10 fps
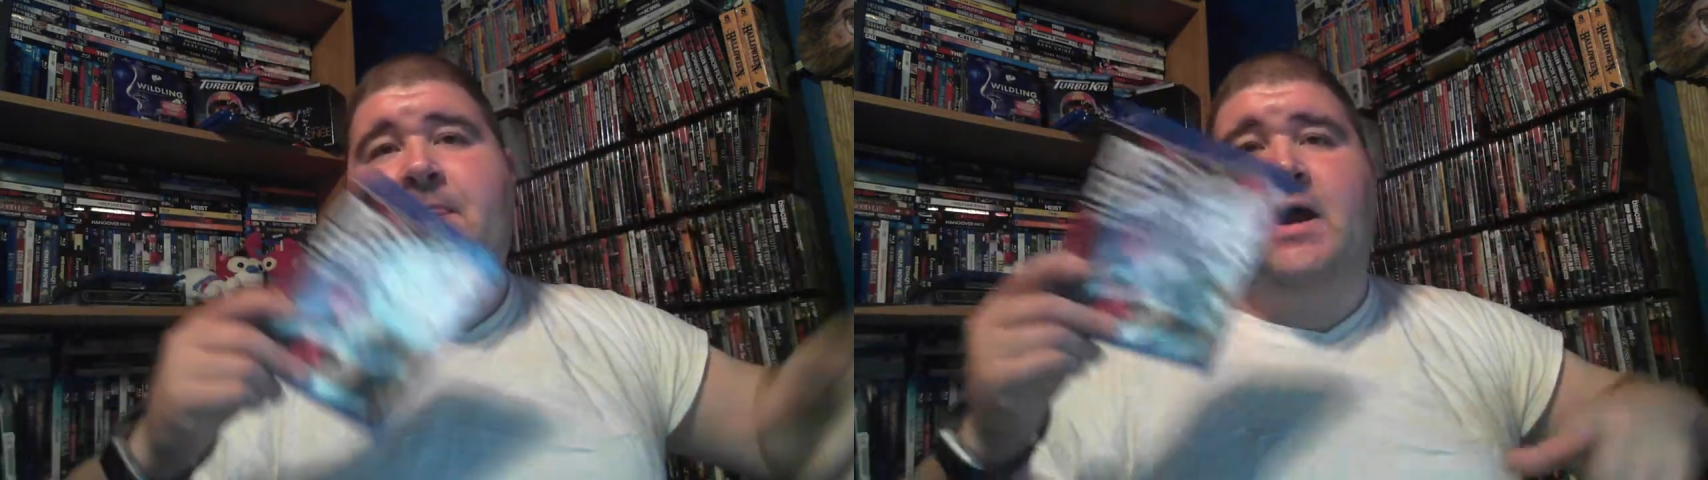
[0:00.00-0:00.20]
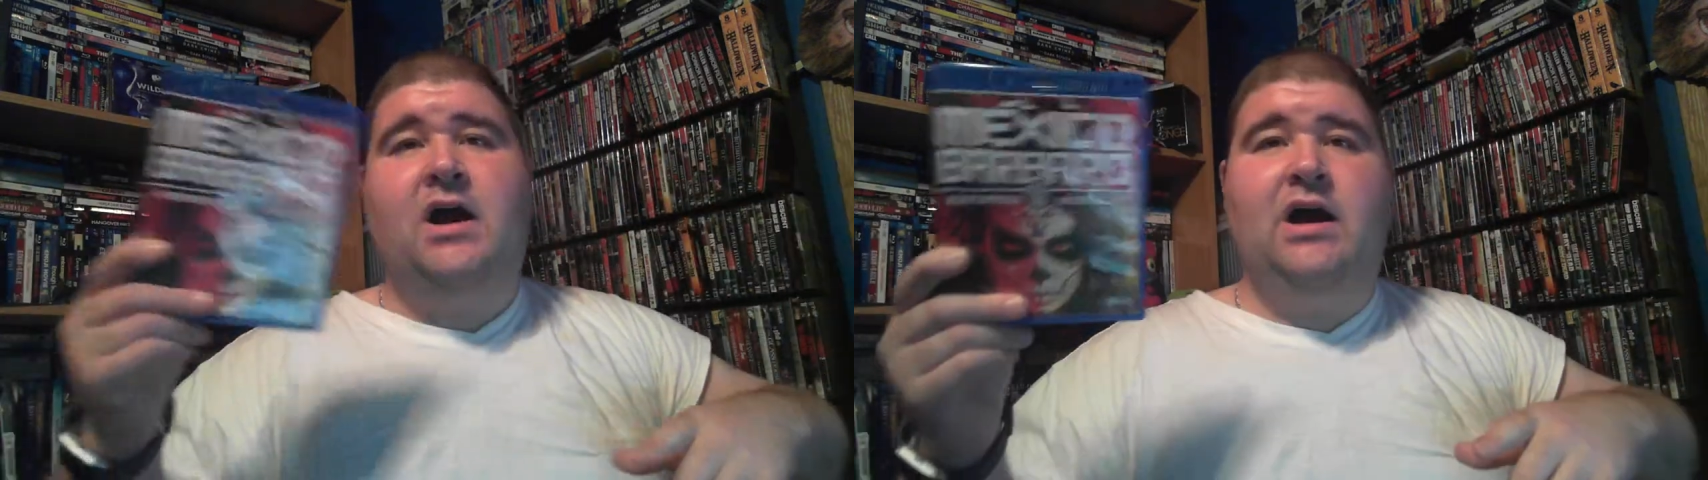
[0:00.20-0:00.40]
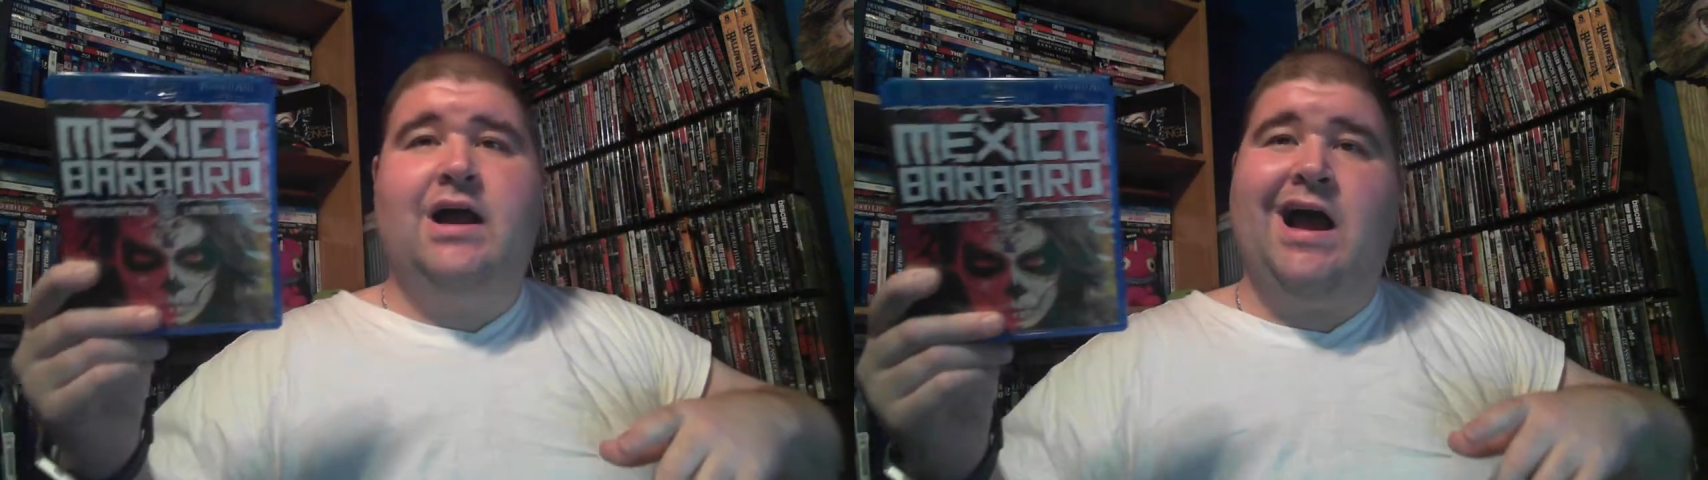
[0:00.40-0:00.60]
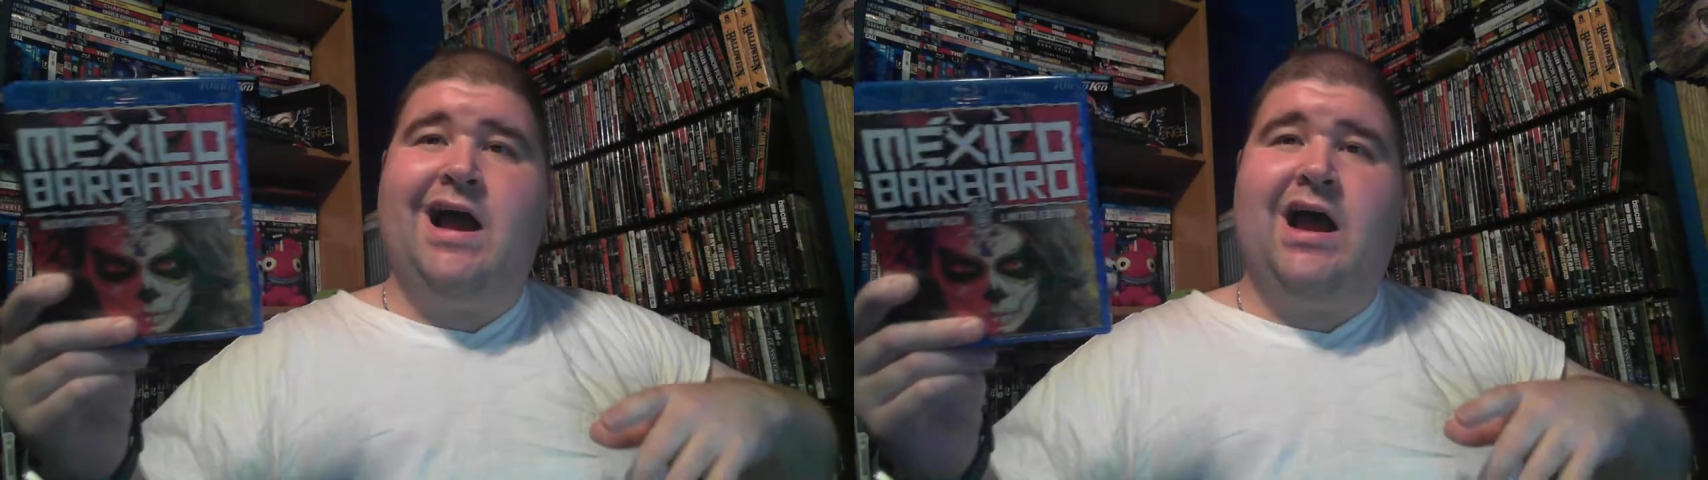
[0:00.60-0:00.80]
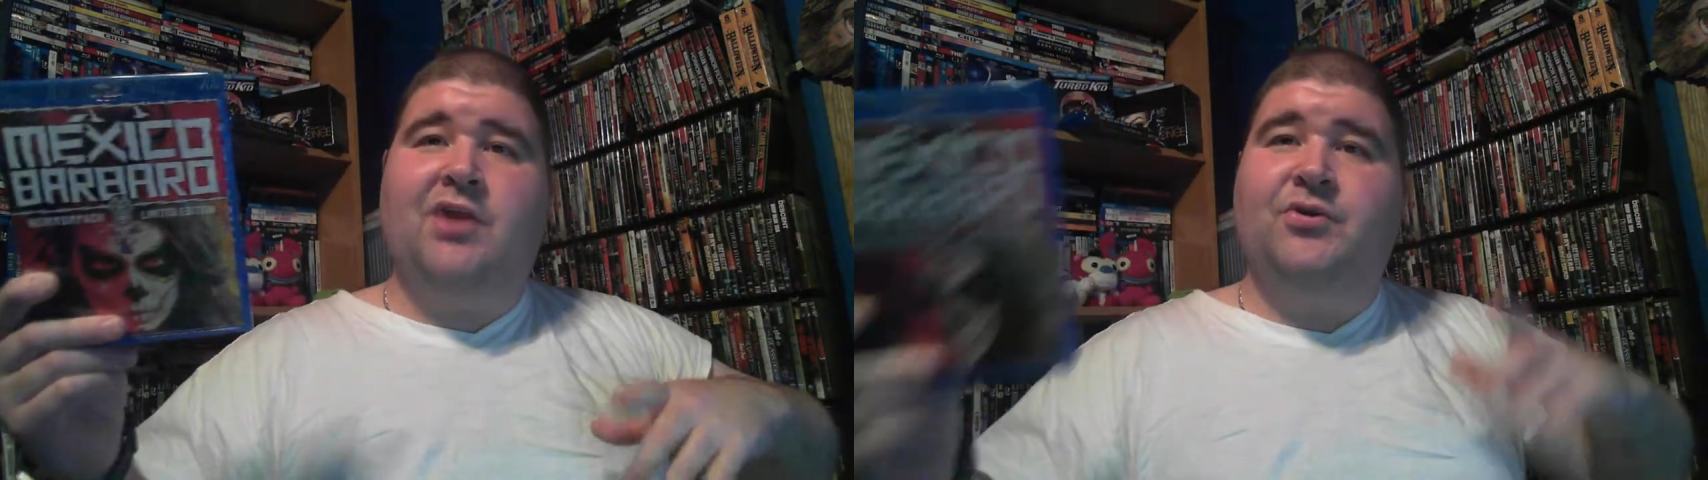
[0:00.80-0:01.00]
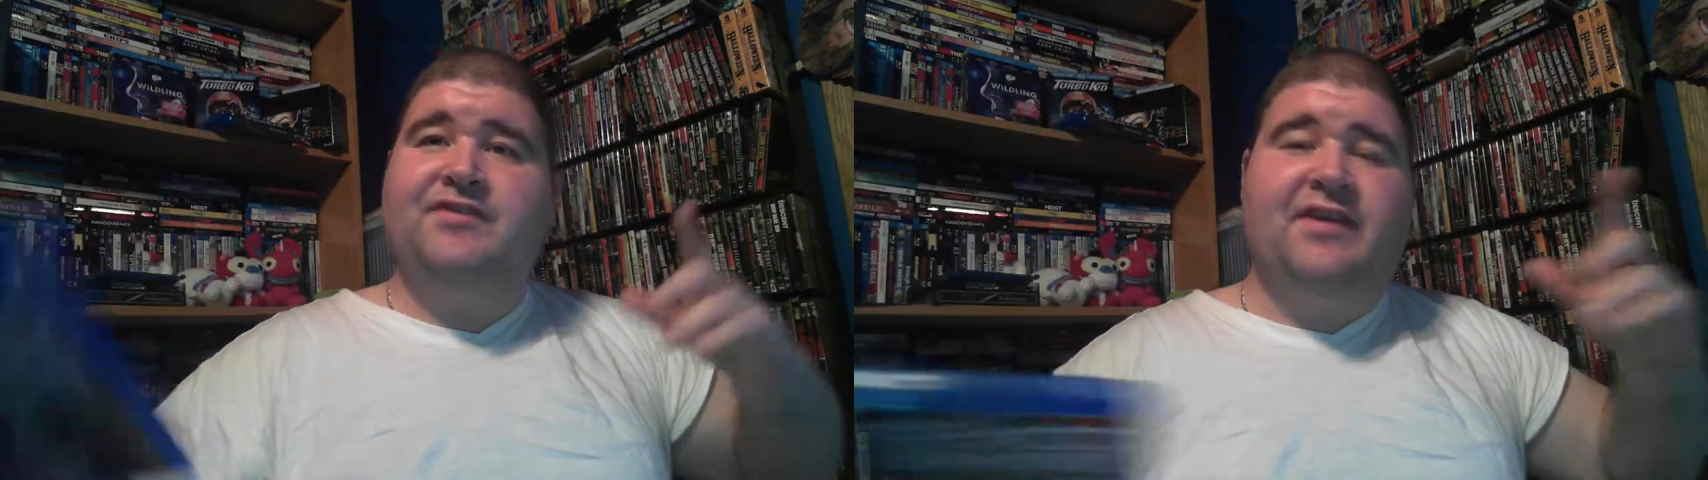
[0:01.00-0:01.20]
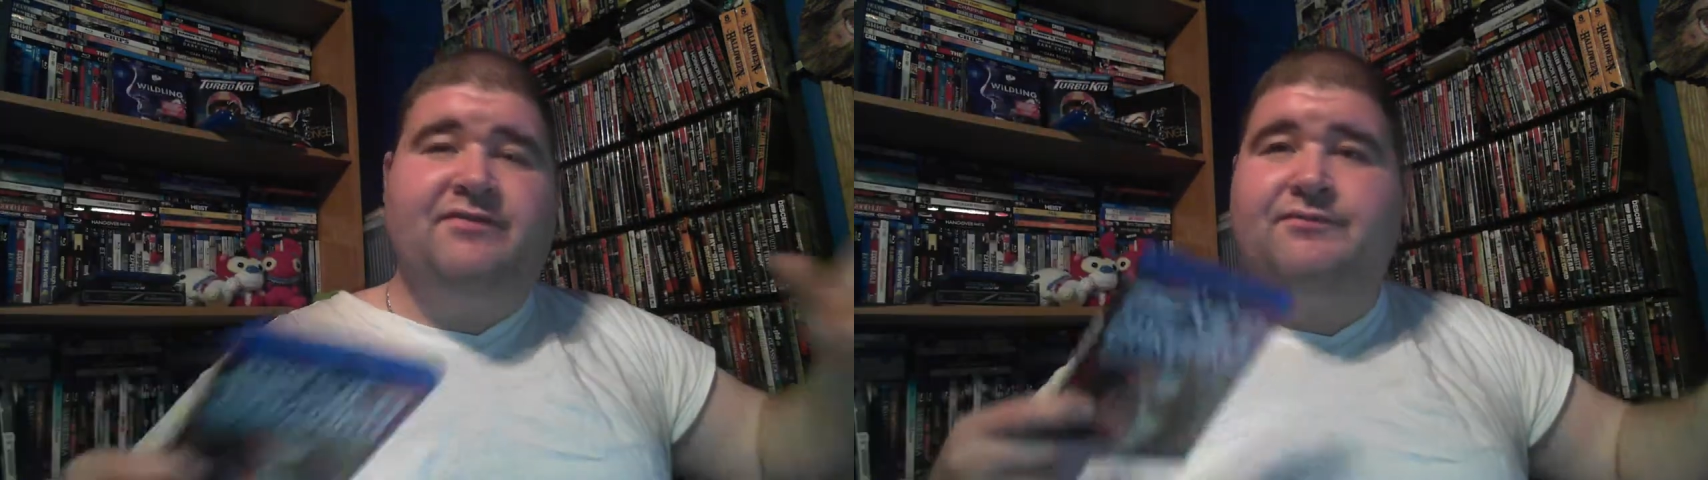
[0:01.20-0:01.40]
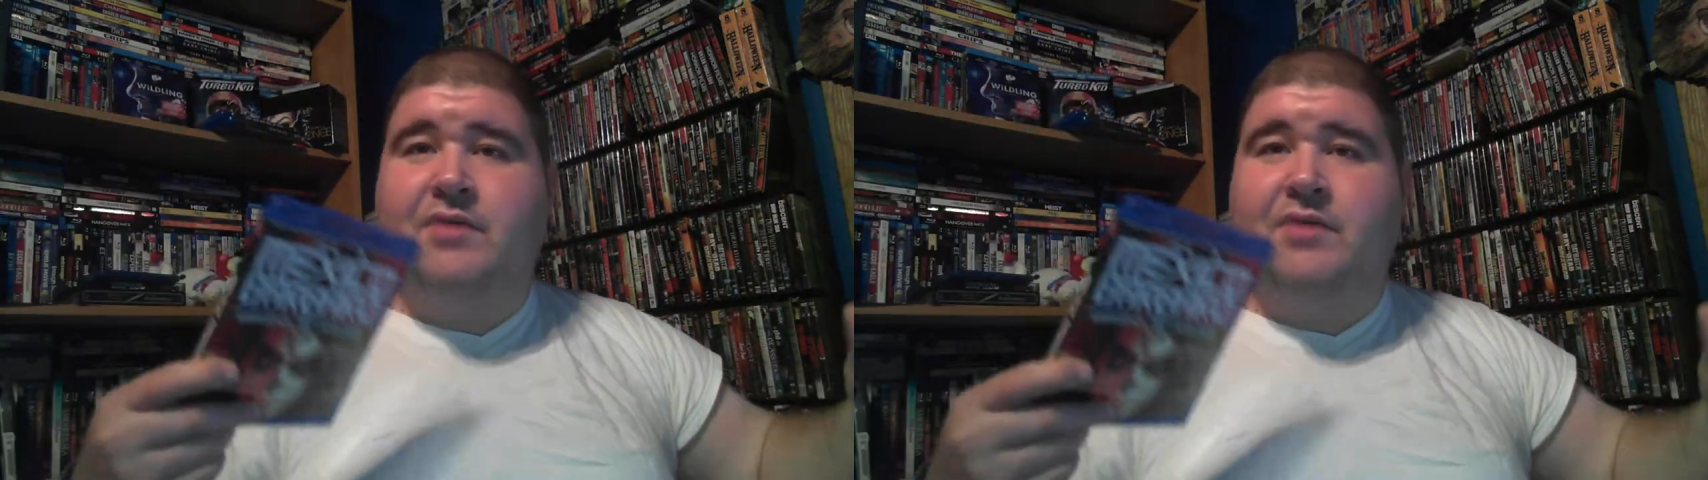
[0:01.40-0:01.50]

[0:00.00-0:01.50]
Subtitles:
I don't want to say,